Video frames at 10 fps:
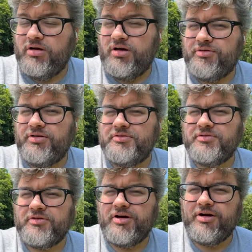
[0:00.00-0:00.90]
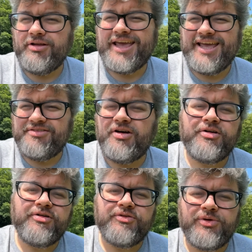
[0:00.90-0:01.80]
authorized user card, it's a
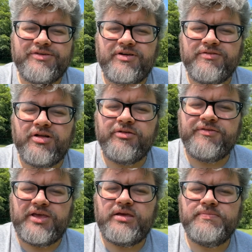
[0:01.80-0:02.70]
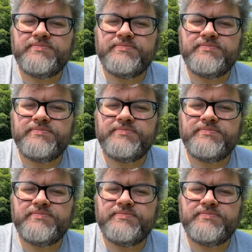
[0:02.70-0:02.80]
$125 fee.